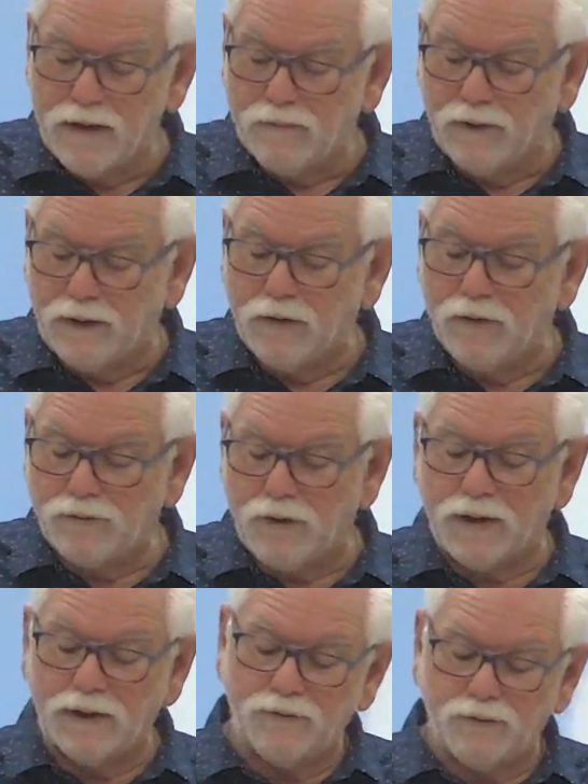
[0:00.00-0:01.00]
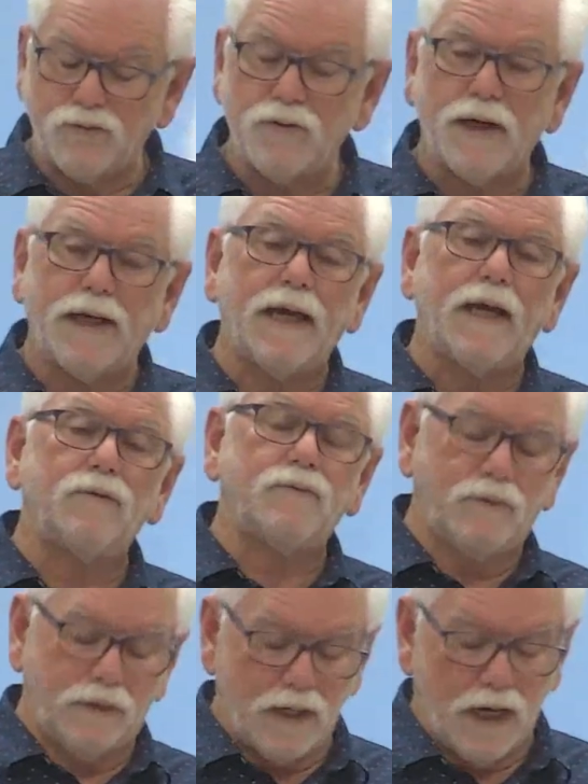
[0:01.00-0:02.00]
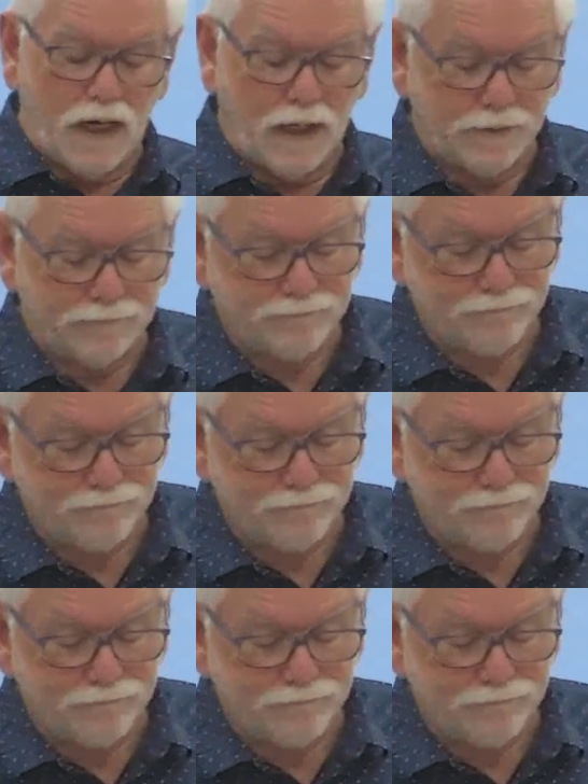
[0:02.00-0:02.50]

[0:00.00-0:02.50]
When he goes on, he's crying out to God.